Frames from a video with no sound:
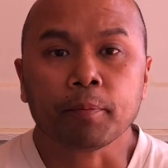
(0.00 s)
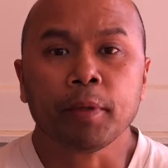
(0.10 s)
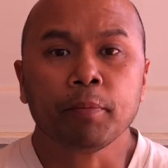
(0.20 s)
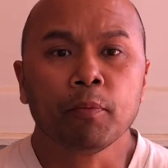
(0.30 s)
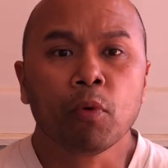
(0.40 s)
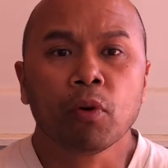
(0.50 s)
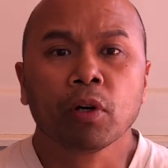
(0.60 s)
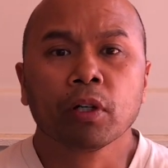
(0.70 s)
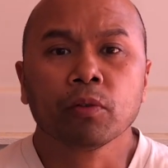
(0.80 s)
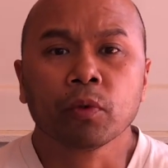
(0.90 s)
people
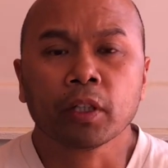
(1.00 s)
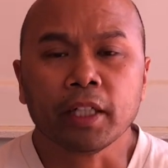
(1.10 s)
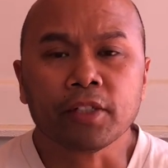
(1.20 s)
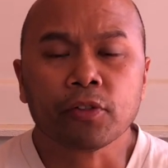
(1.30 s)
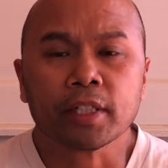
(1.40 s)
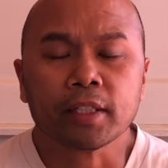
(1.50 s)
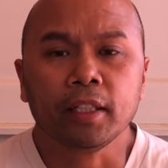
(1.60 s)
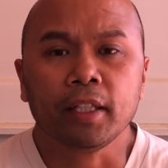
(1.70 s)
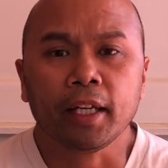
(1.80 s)
more were interested